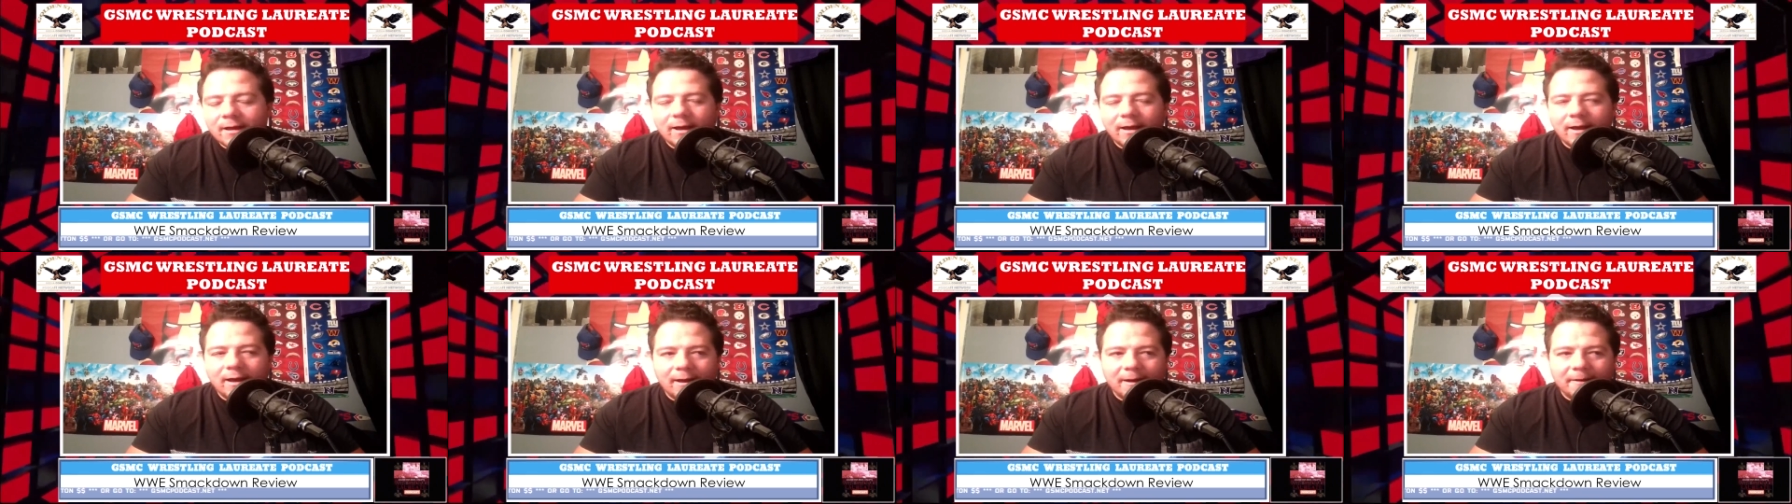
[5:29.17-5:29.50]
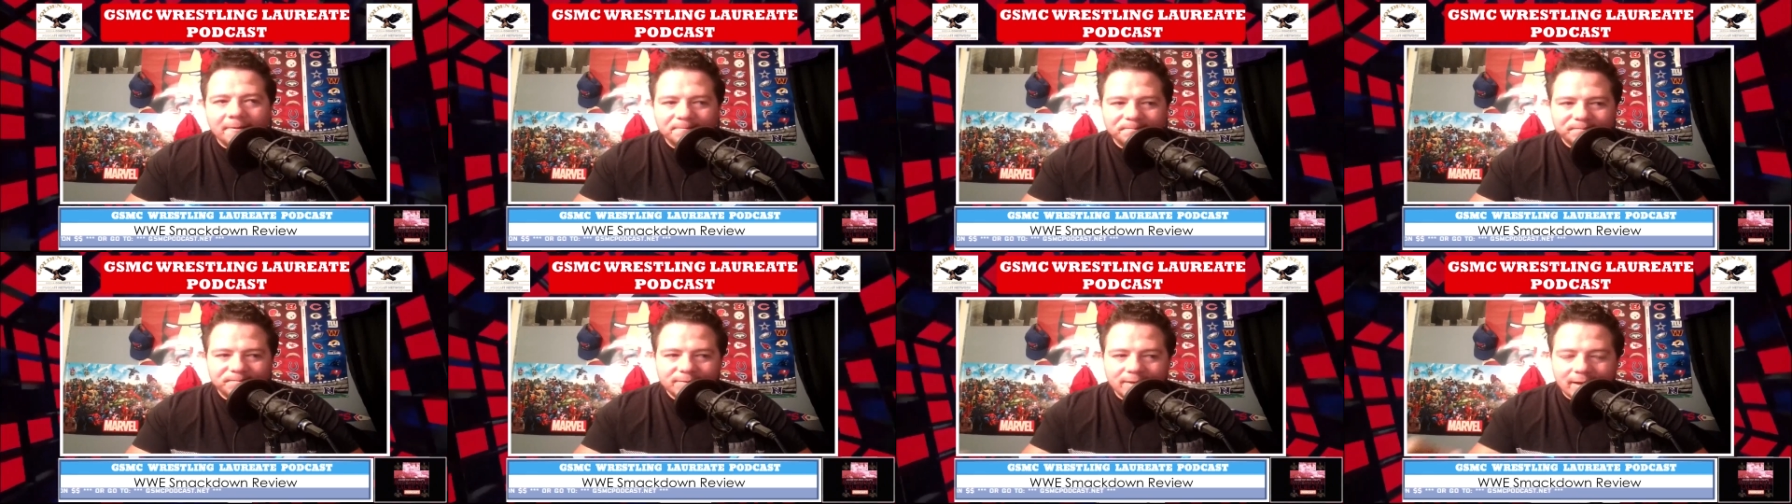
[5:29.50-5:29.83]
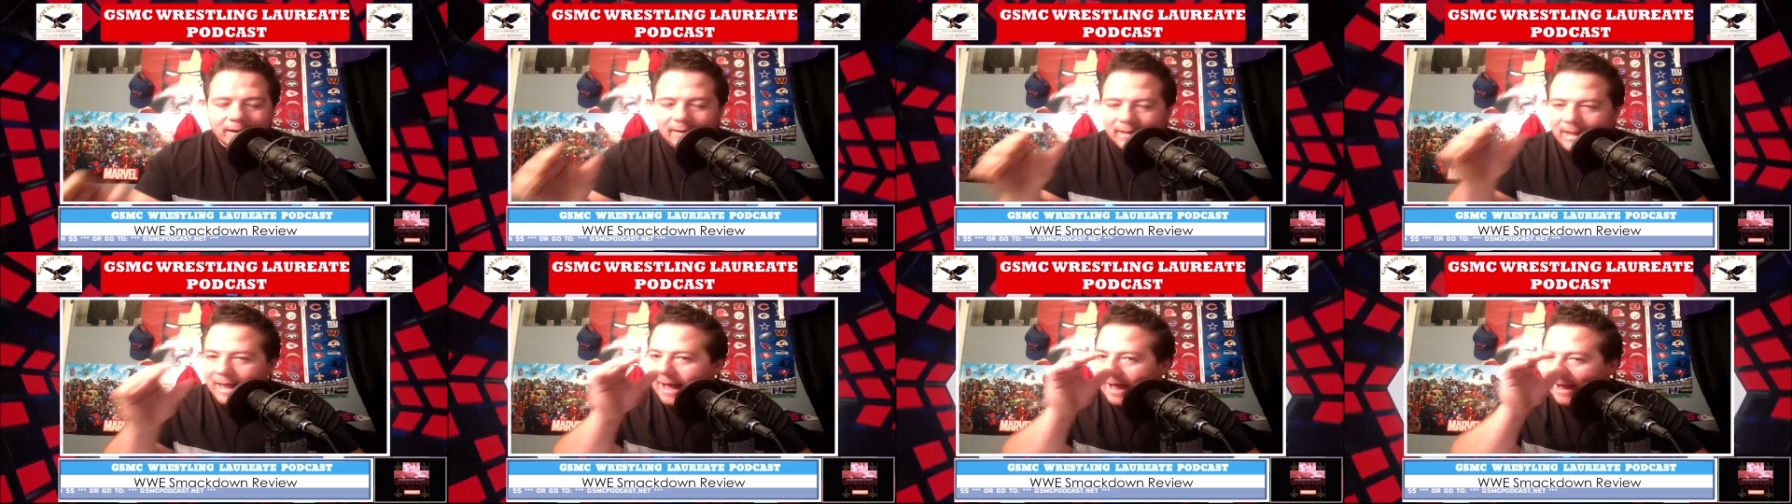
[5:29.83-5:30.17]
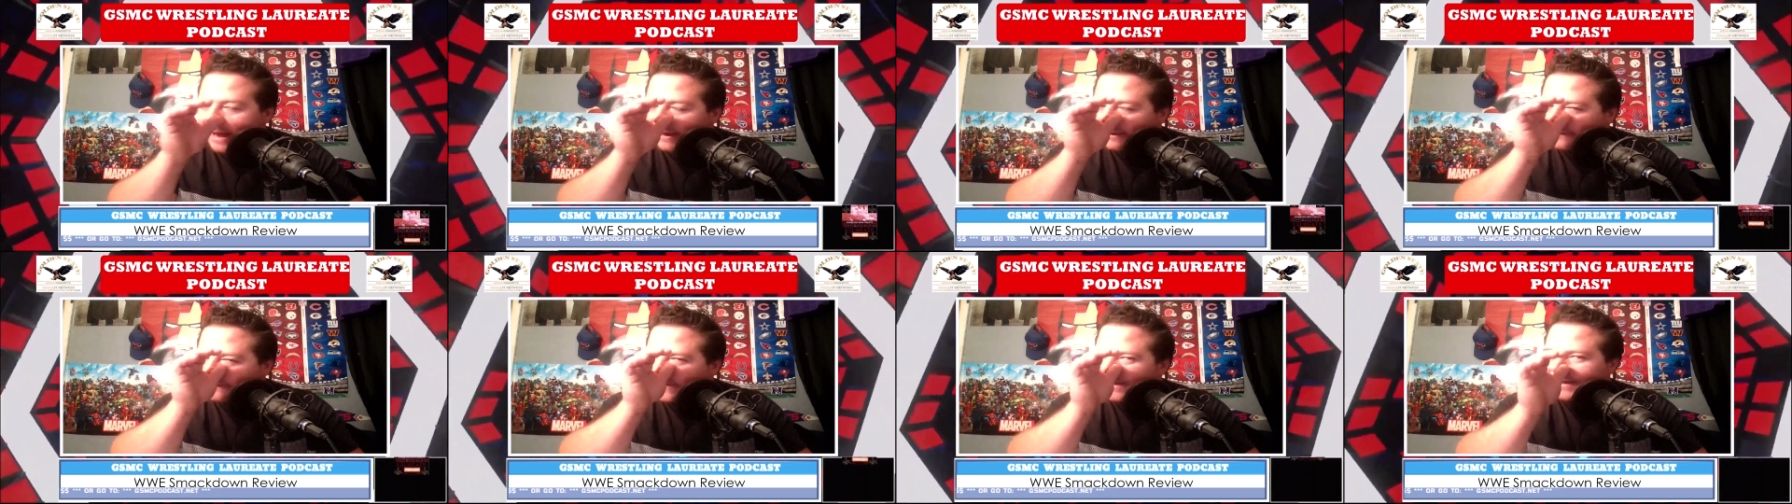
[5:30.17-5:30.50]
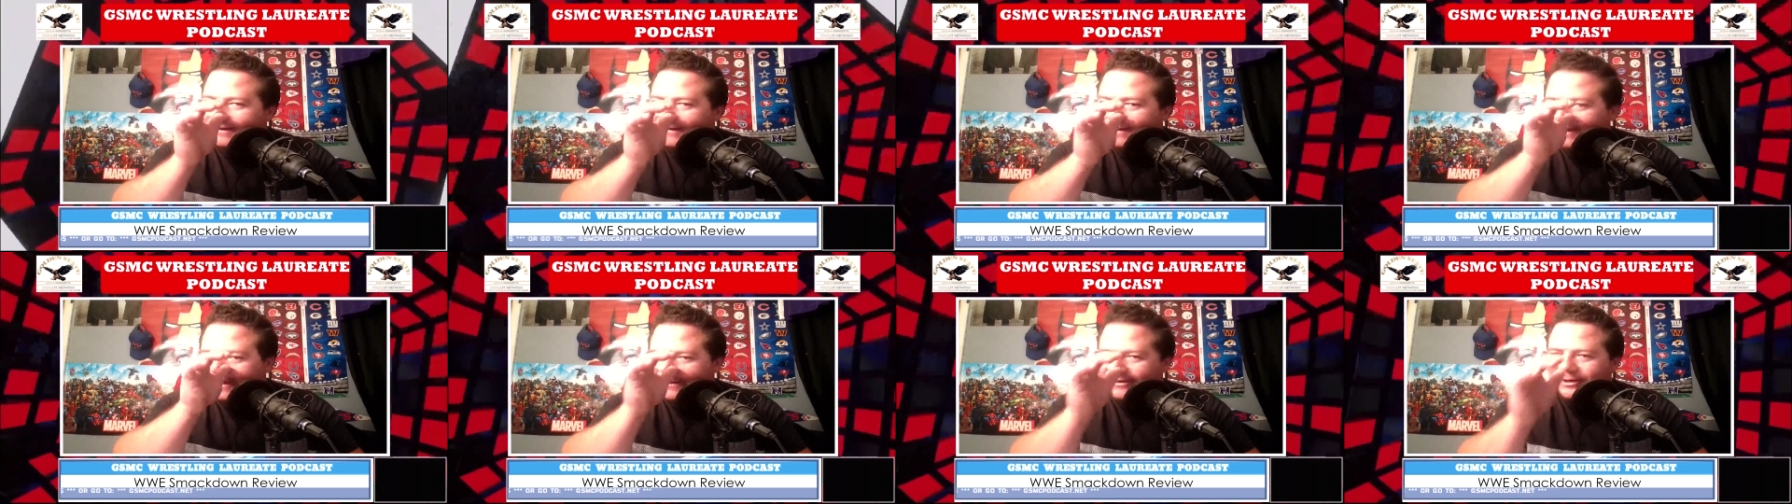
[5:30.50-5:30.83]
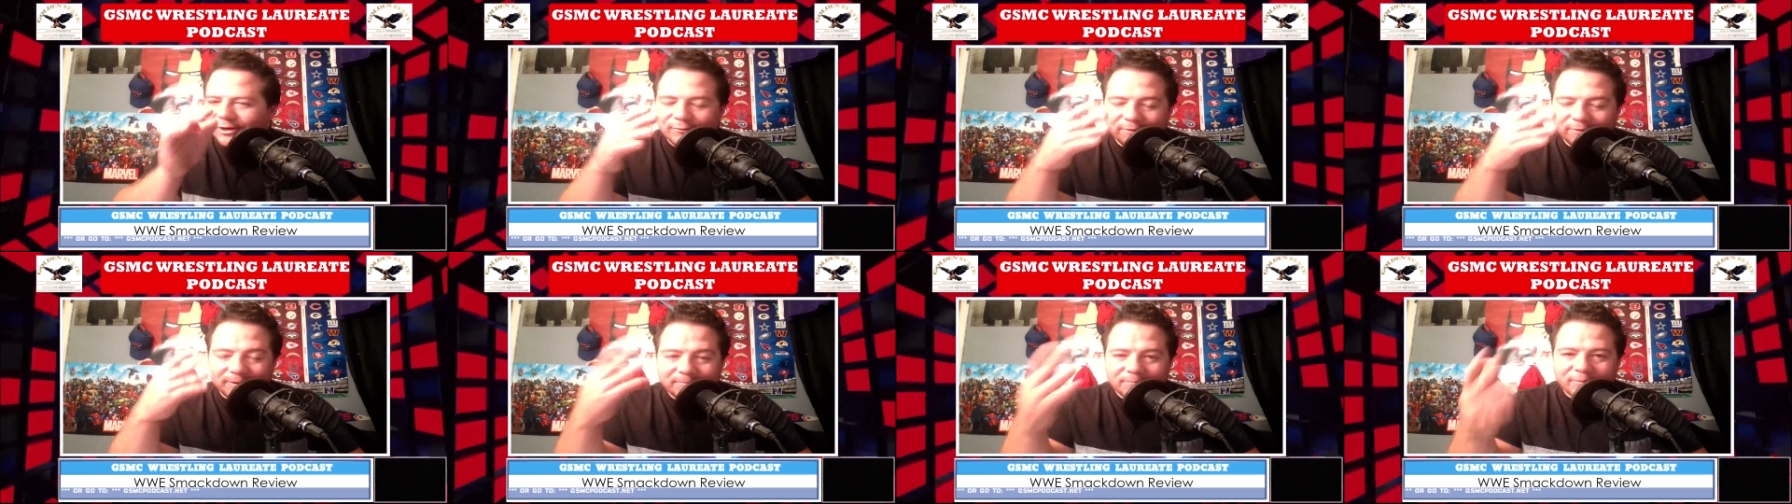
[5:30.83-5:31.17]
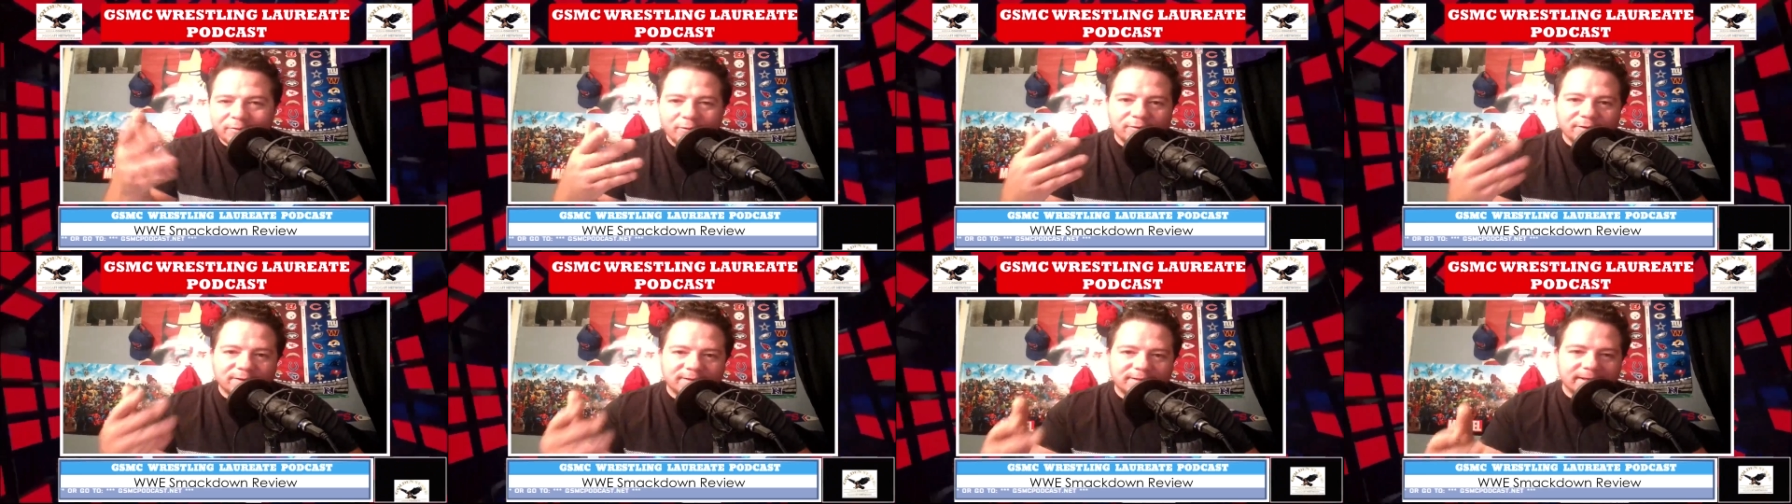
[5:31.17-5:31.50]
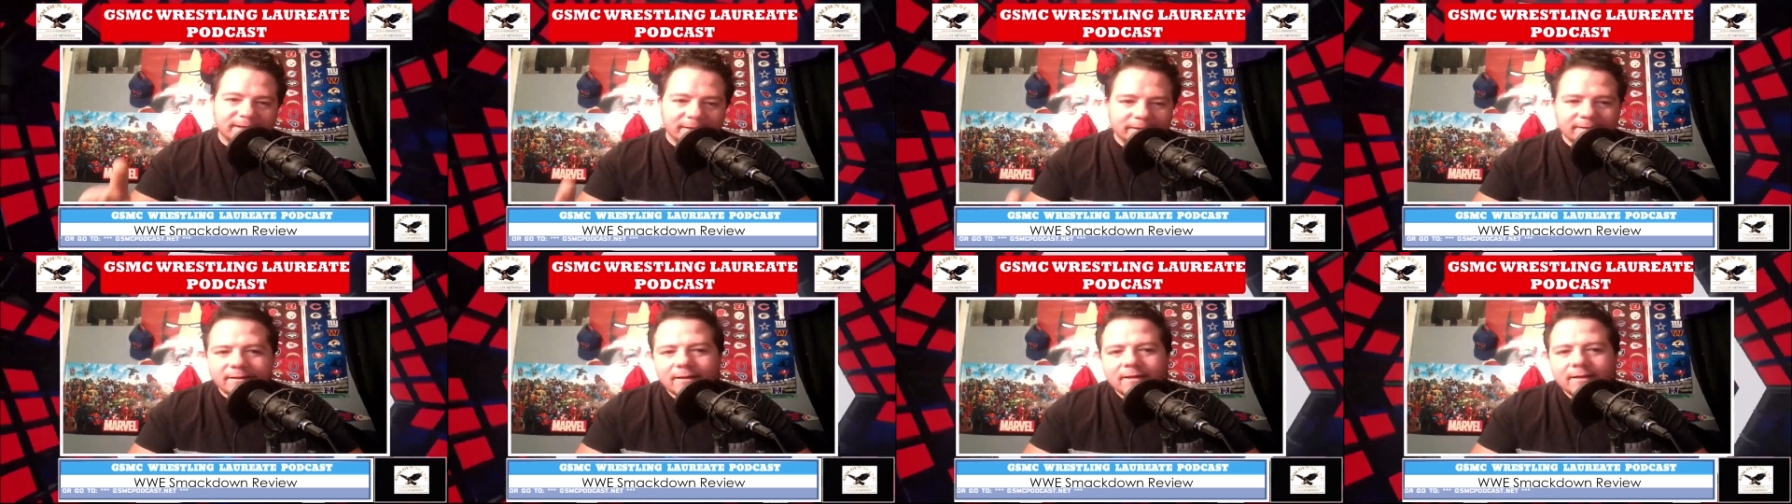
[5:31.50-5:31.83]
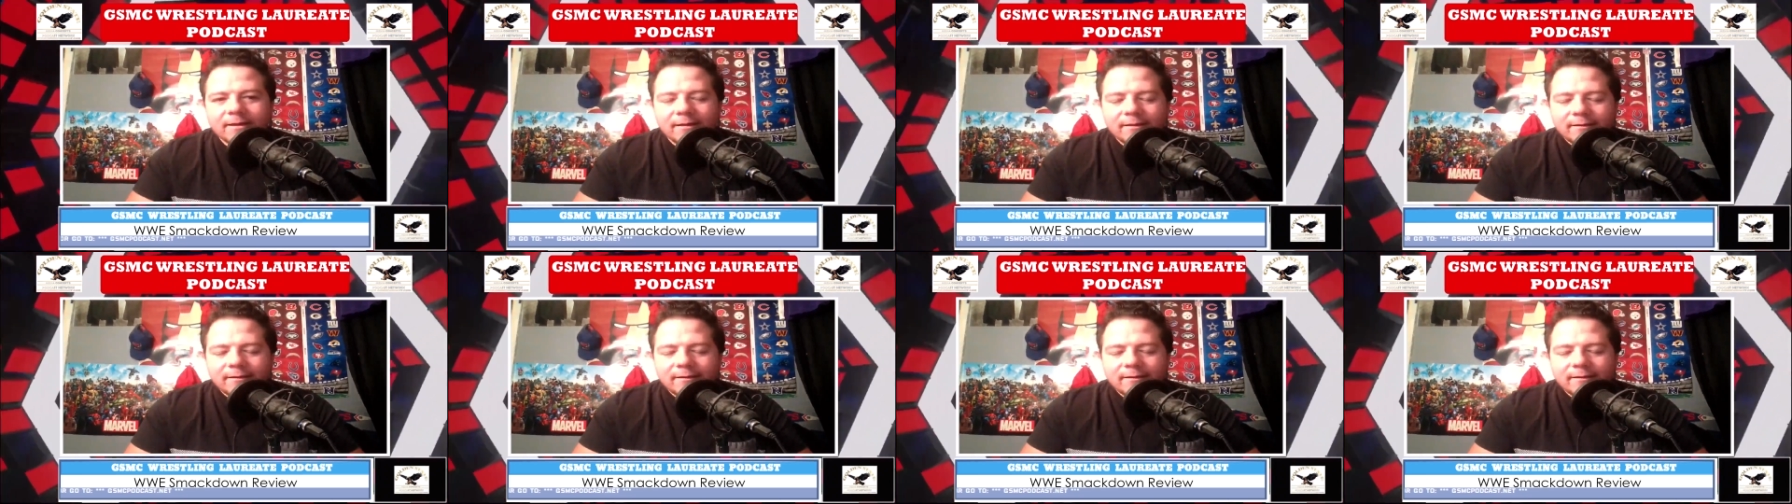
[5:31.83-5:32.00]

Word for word: um, live and you know in person,